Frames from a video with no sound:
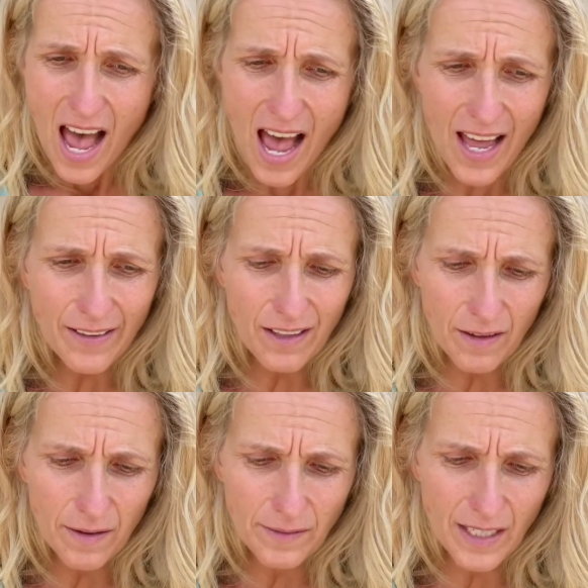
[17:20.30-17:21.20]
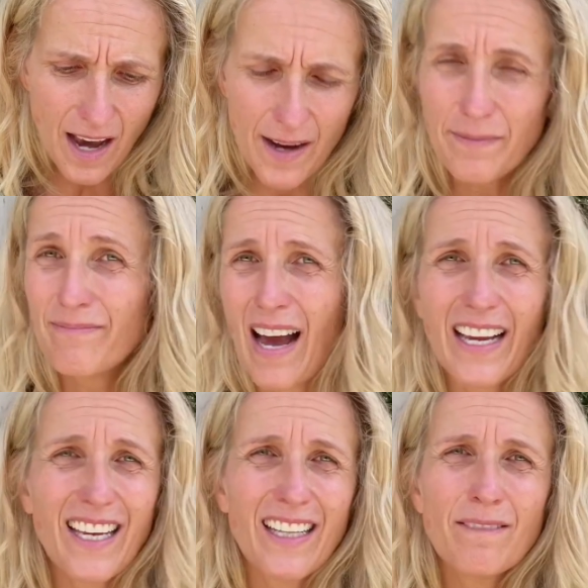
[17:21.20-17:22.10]
And yeah, I
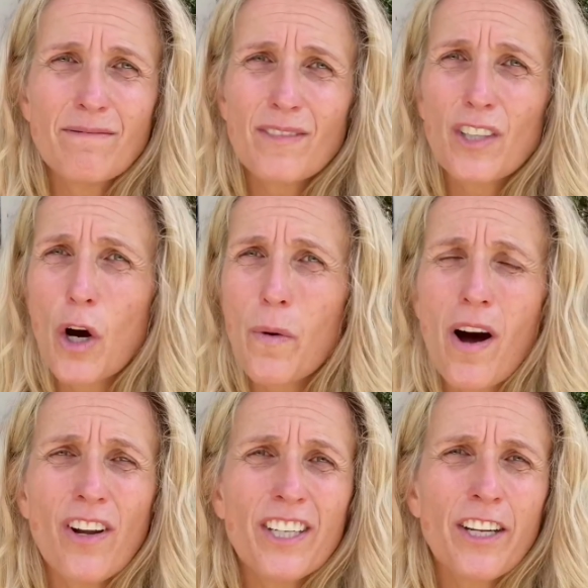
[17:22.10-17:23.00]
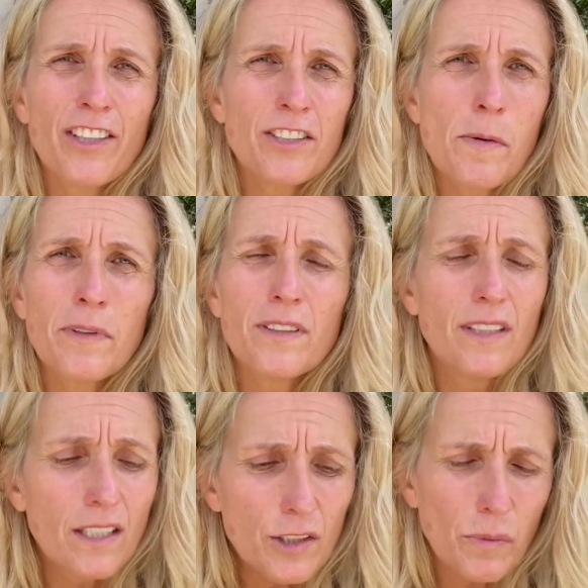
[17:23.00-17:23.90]
can go on and on and on, but
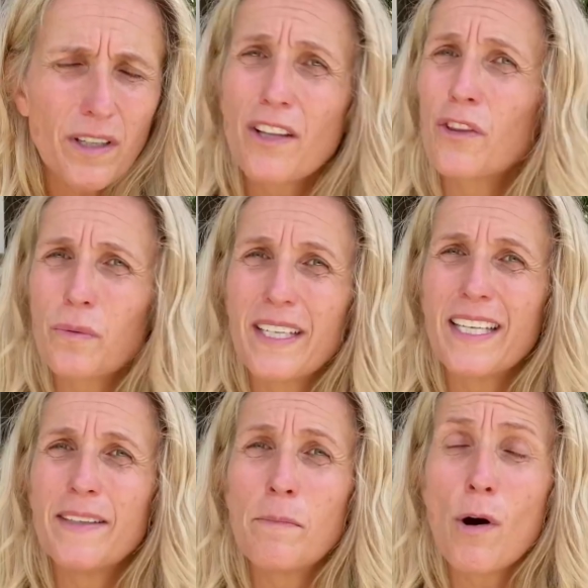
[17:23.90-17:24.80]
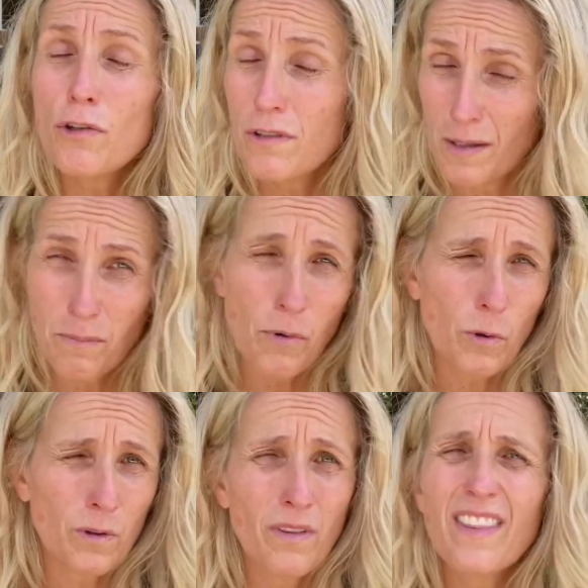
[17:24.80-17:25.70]
these were the three most
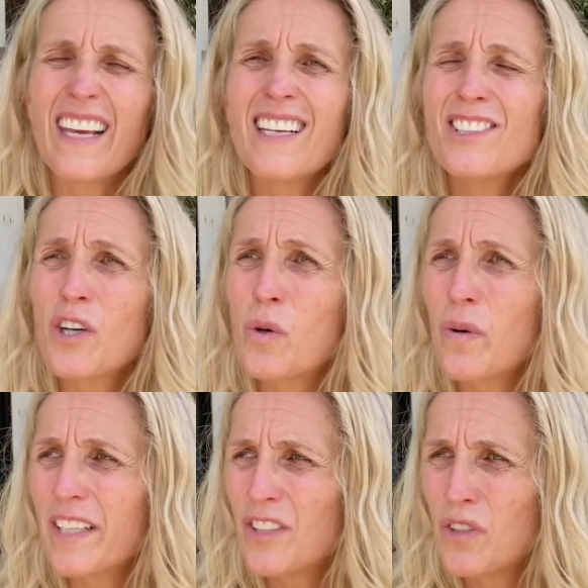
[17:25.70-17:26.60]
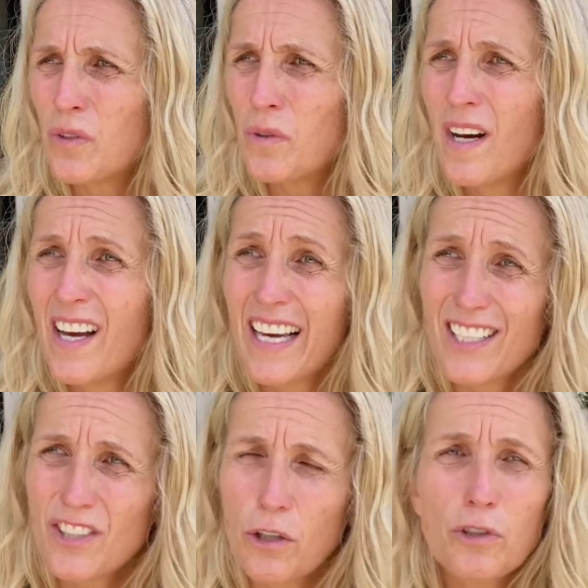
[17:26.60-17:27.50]
important things according to,
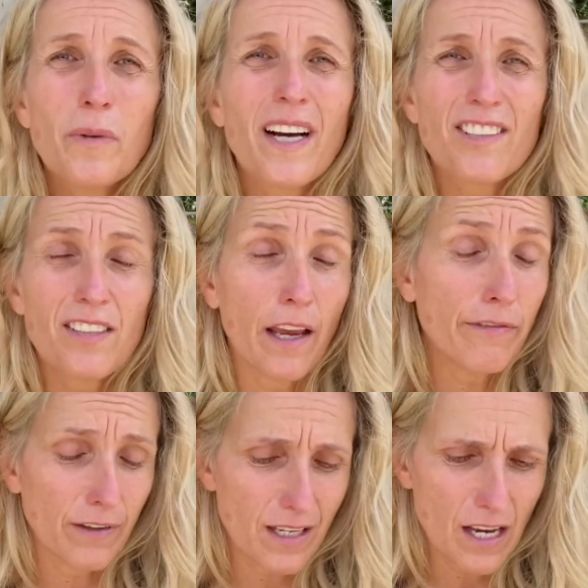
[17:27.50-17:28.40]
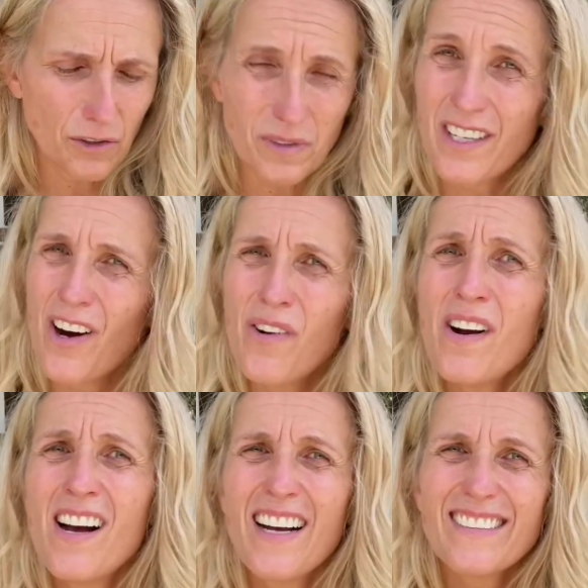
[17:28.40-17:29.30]
is Costa Rica safe, yes or no?
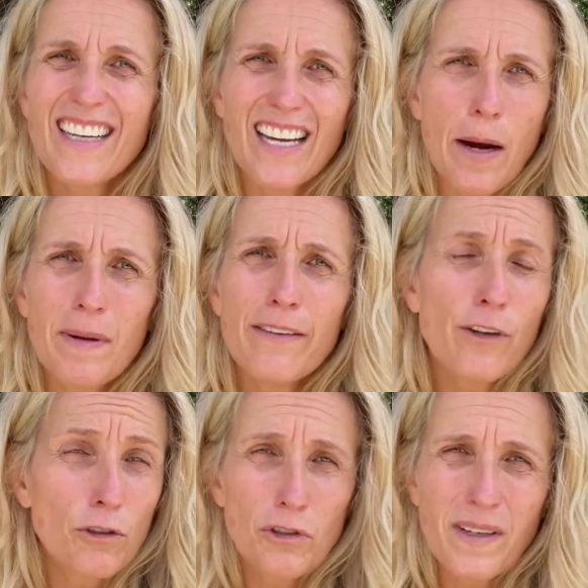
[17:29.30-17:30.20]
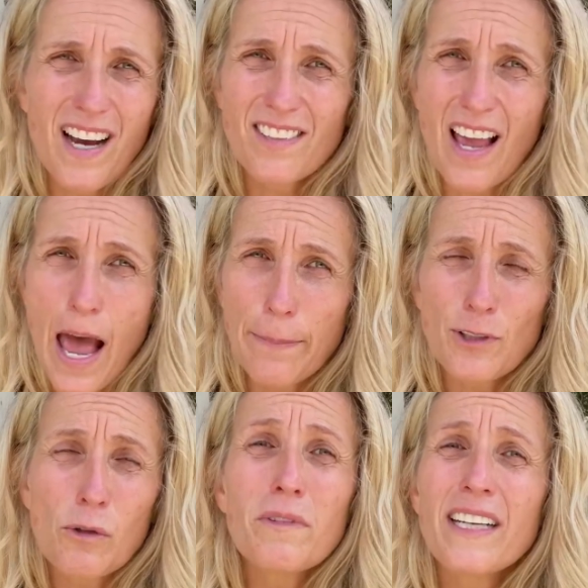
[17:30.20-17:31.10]
That I believe Costa Rica is
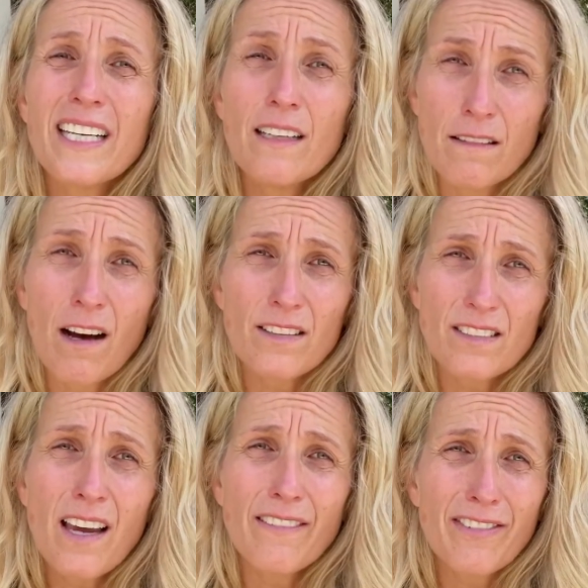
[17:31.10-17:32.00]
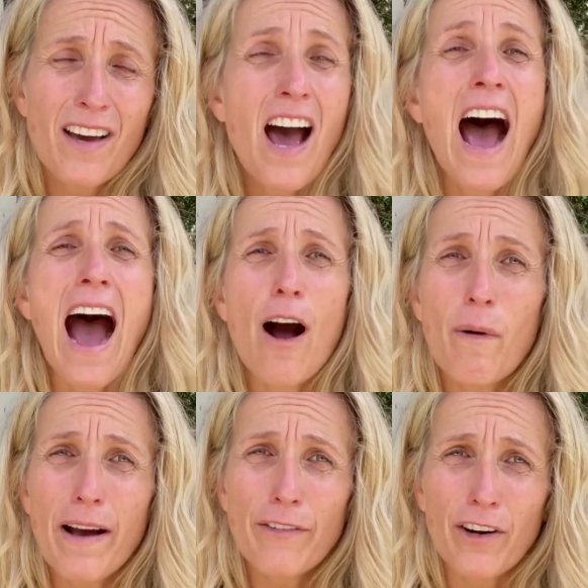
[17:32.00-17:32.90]
absolutely not safe.
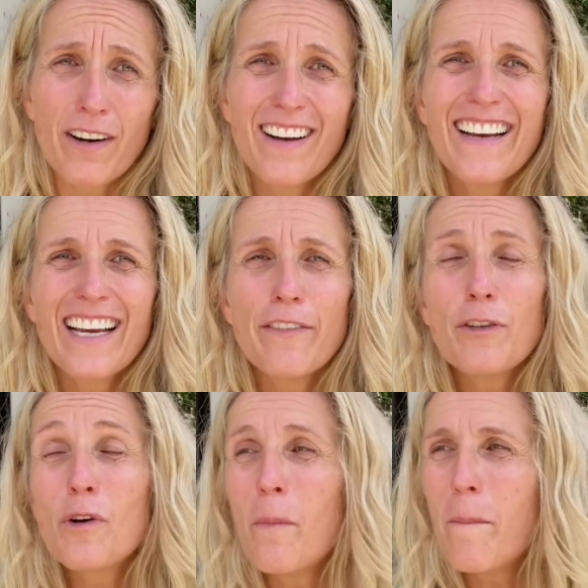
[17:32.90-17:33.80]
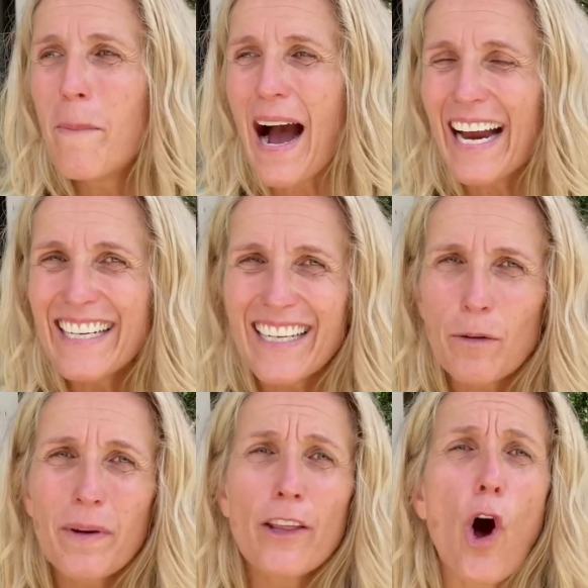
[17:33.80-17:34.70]
However, if you combine it
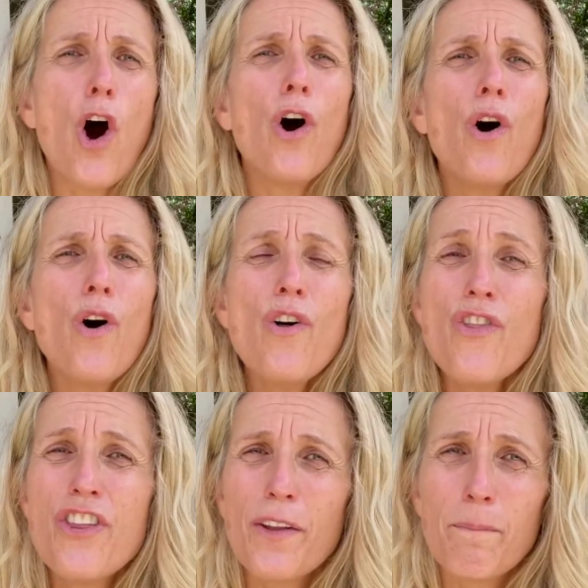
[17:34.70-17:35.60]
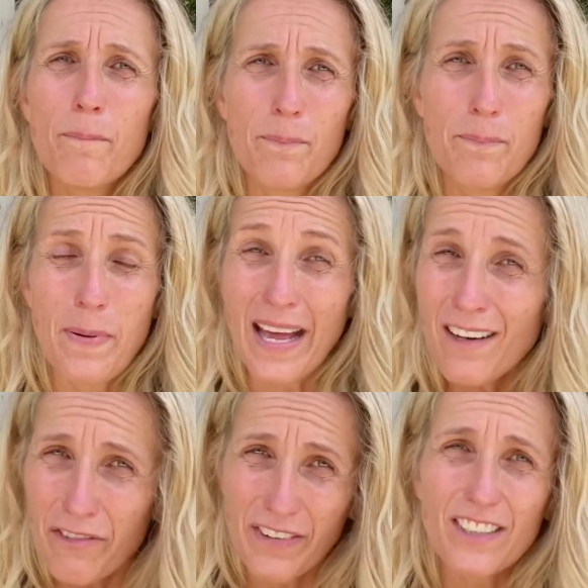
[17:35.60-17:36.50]
with all the
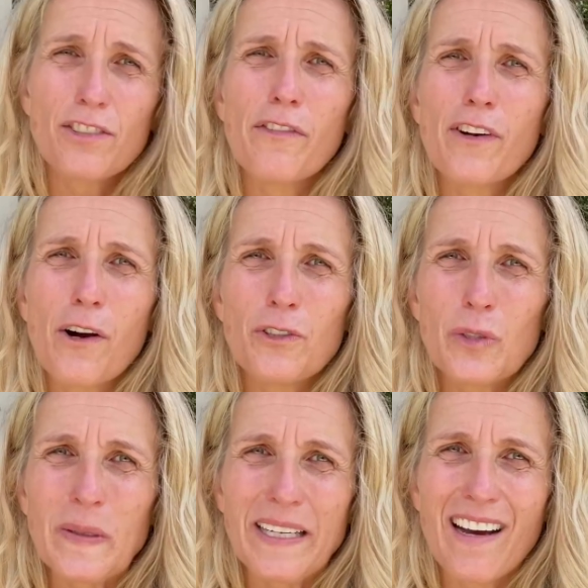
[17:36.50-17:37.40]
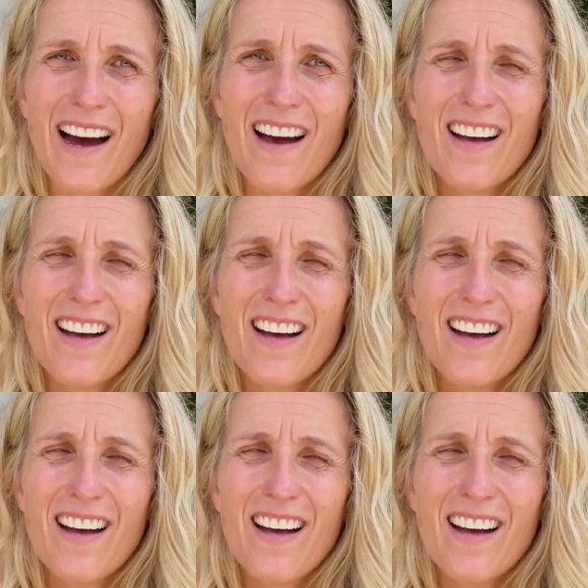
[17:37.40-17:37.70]
benefits of Costa Rica,